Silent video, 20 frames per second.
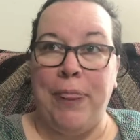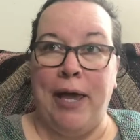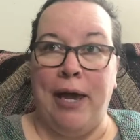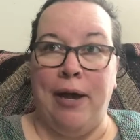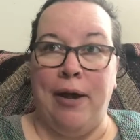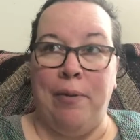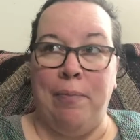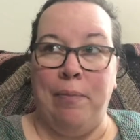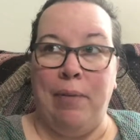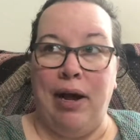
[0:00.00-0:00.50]

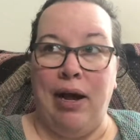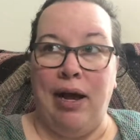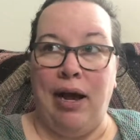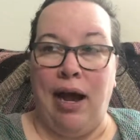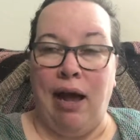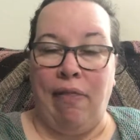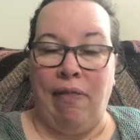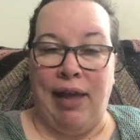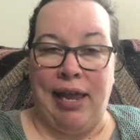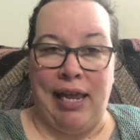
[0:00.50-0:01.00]

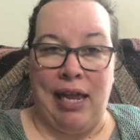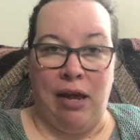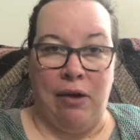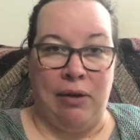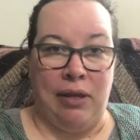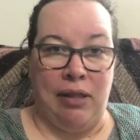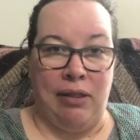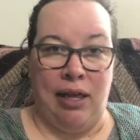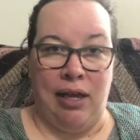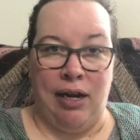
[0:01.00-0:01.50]
I like how
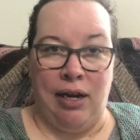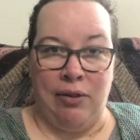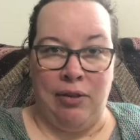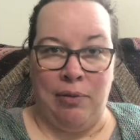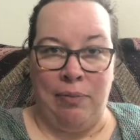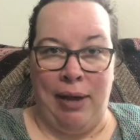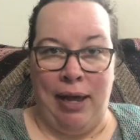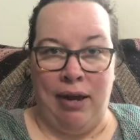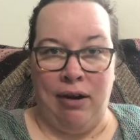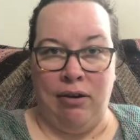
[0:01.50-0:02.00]
he laid out
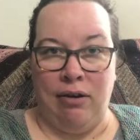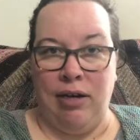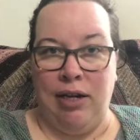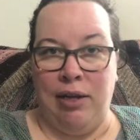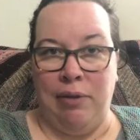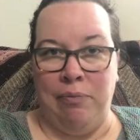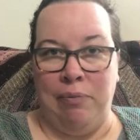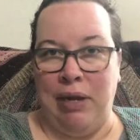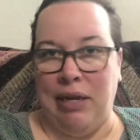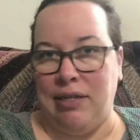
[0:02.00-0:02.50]
the pattern.
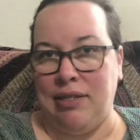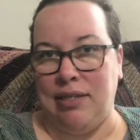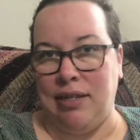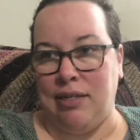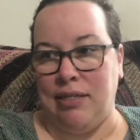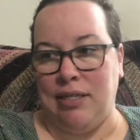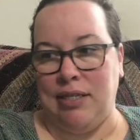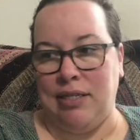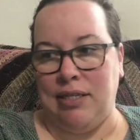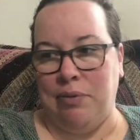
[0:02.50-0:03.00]
It makes
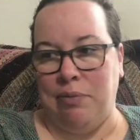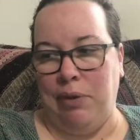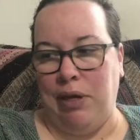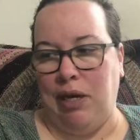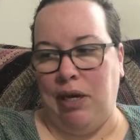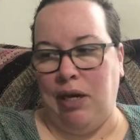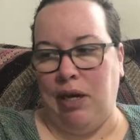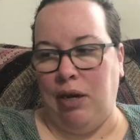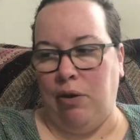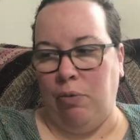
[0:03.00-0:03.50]
sense to
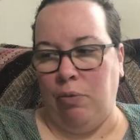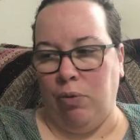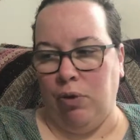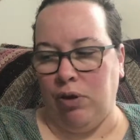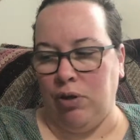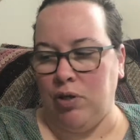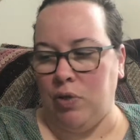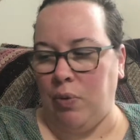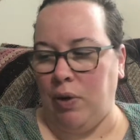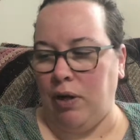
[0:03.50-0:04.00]
me and it
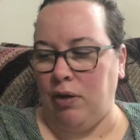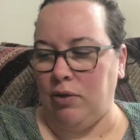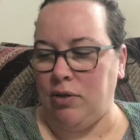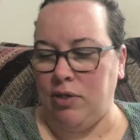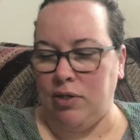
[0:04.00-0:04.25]
works well.